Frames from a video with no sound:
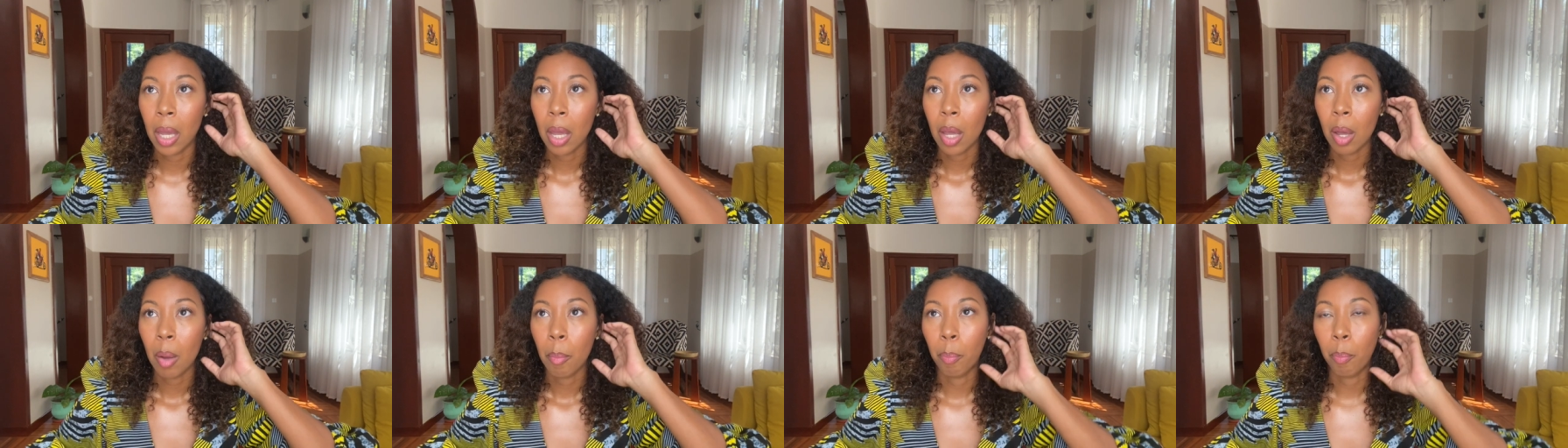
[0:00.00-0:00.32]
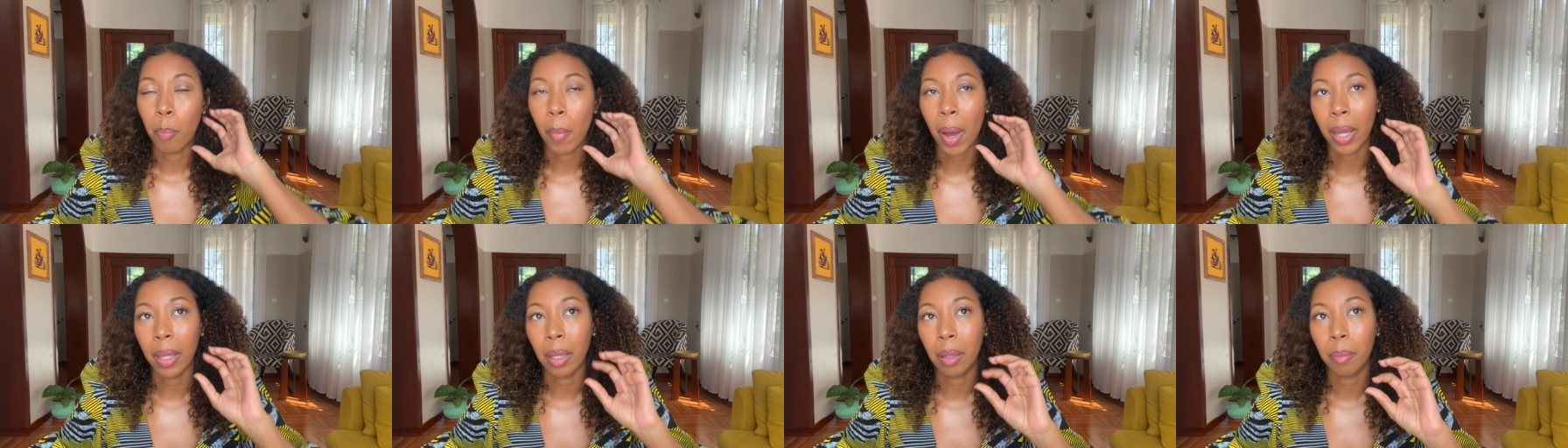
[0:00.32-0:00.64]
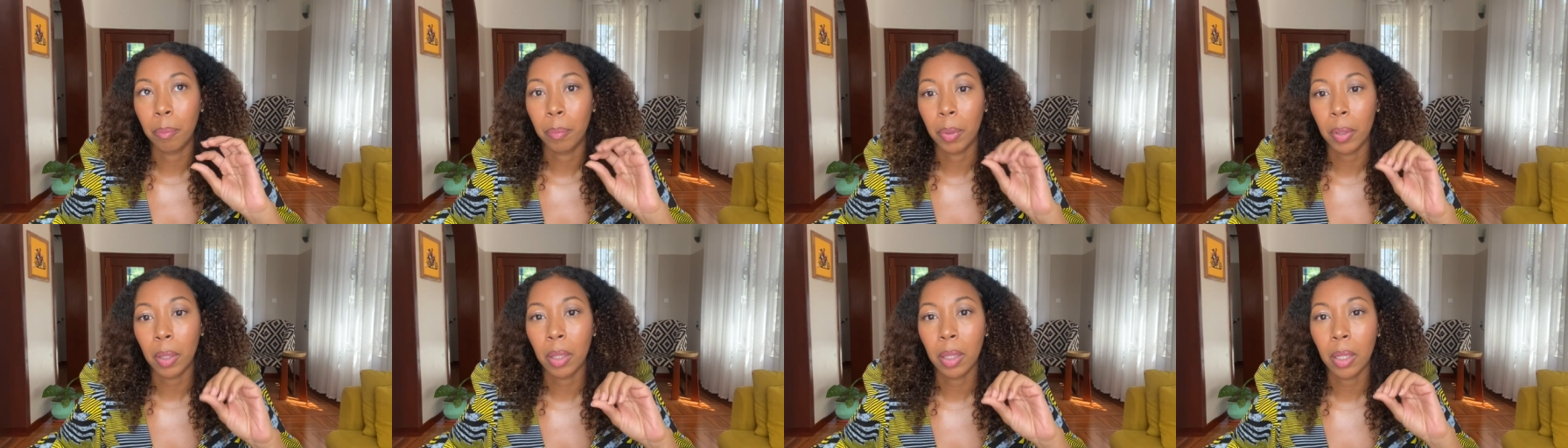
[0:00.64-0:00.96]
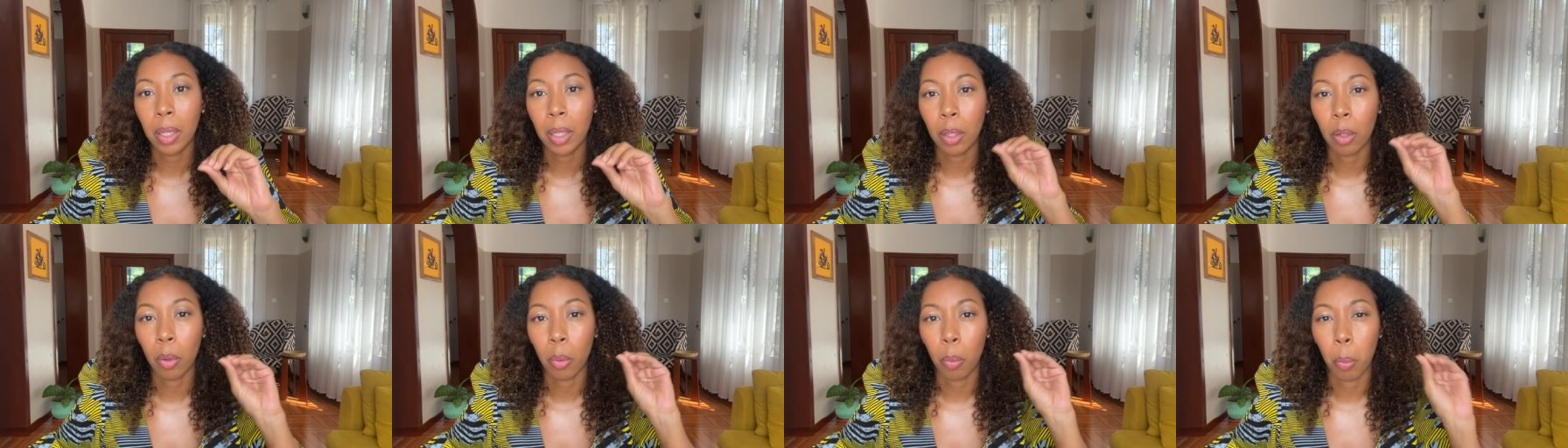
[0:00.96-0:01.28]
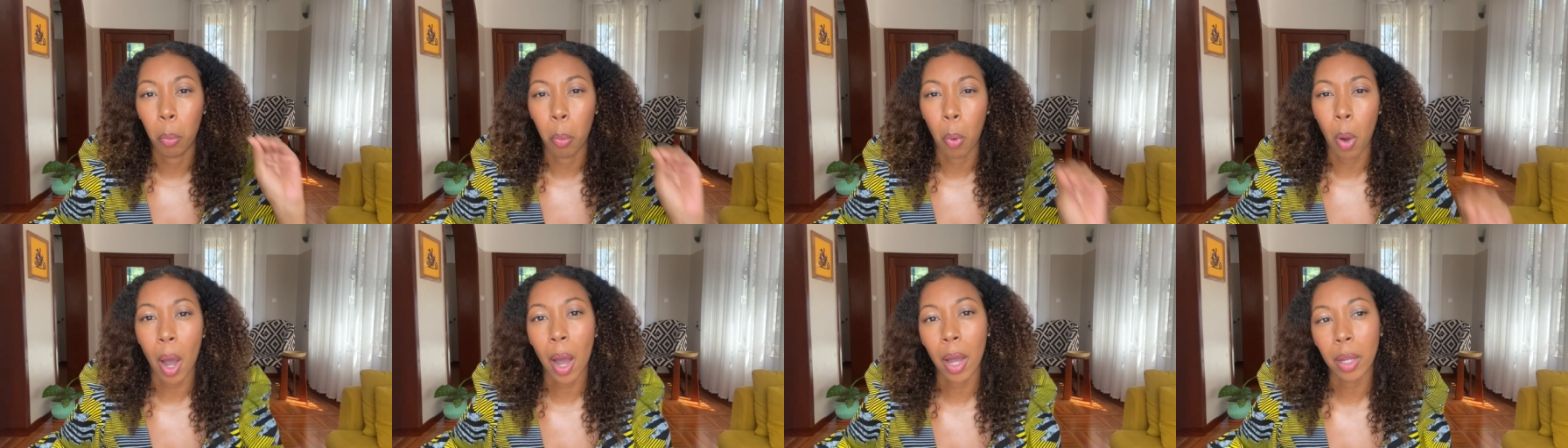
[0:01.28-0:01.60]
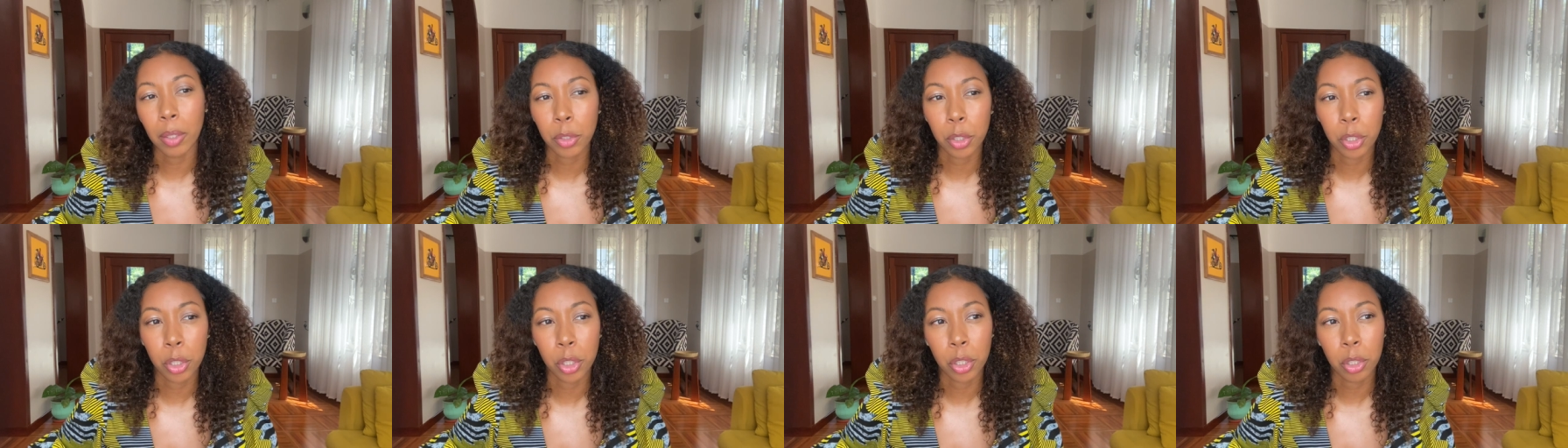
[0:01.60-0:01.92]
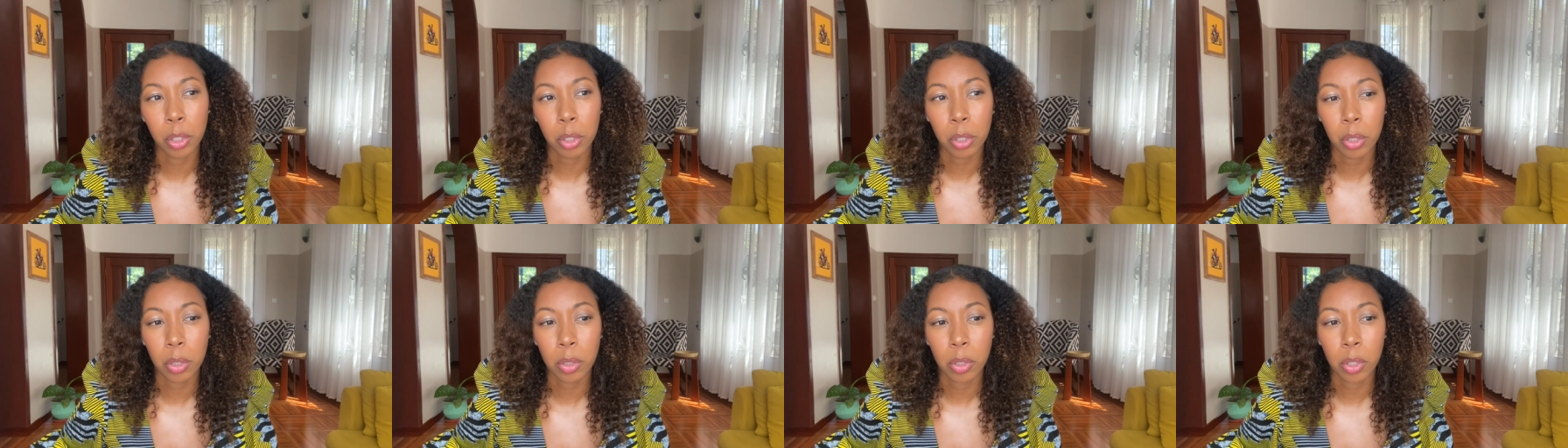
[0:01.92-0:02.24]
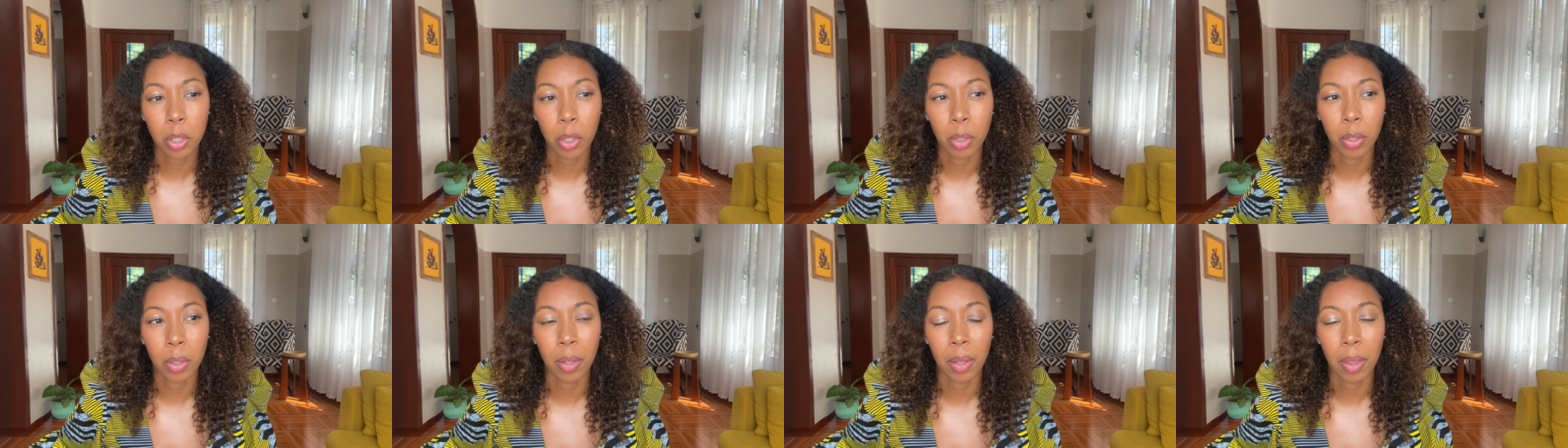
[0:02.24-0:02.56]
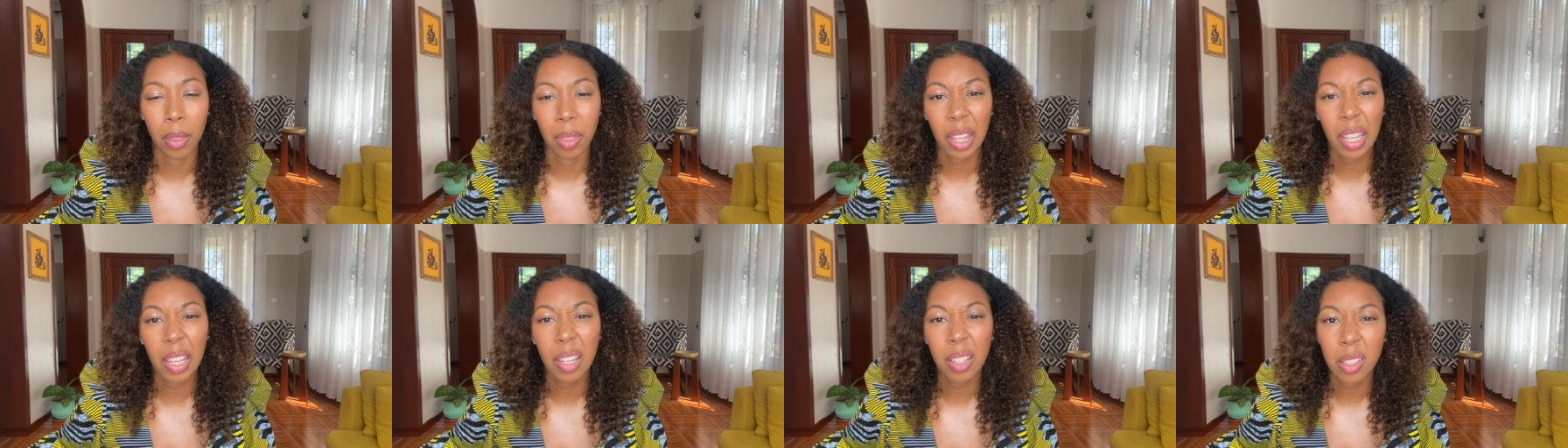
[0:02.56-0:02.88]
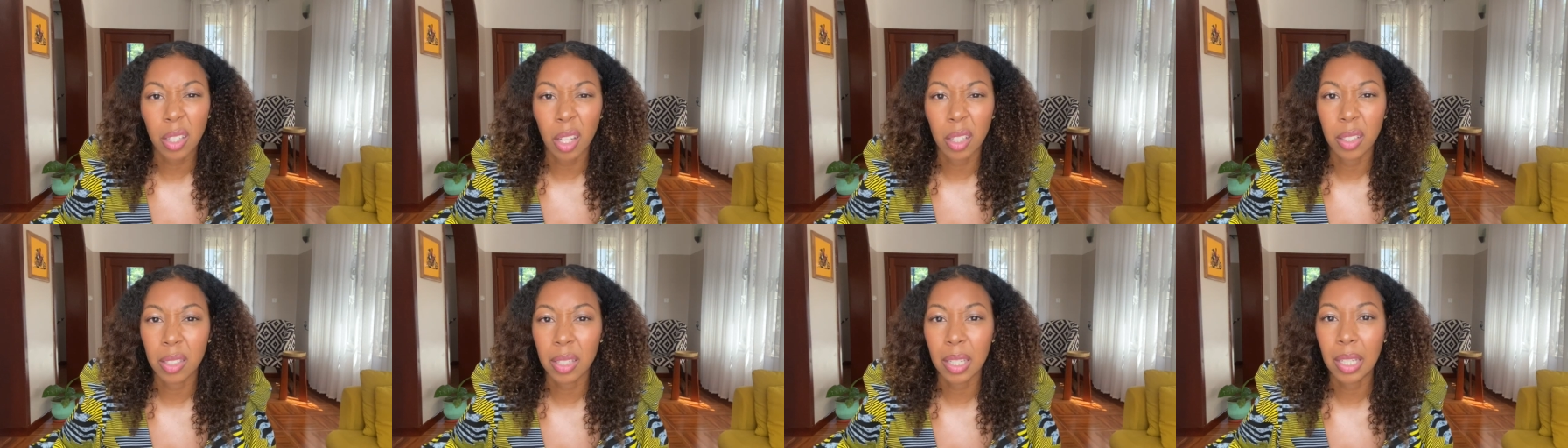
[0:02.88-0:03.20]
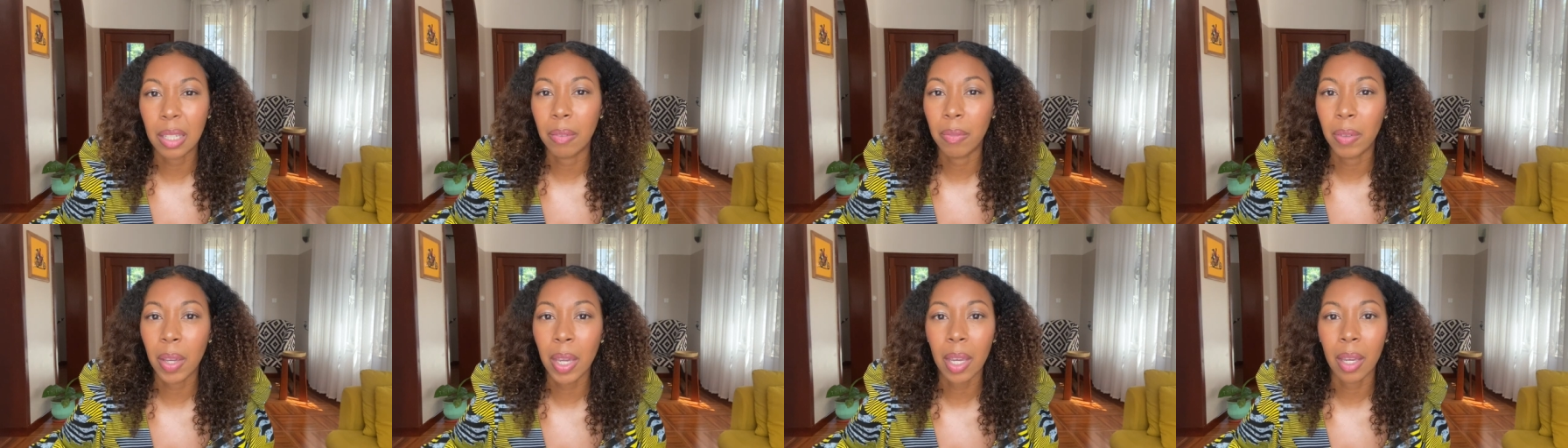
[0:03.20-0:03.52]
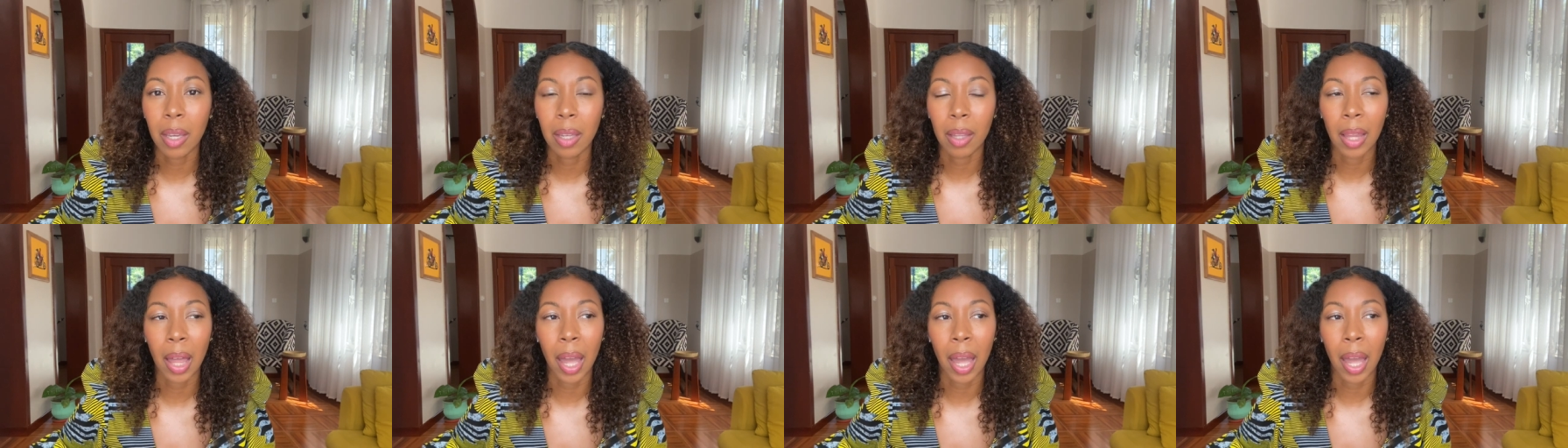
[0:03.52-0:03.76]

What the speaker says: my ability to watch certain things on TV.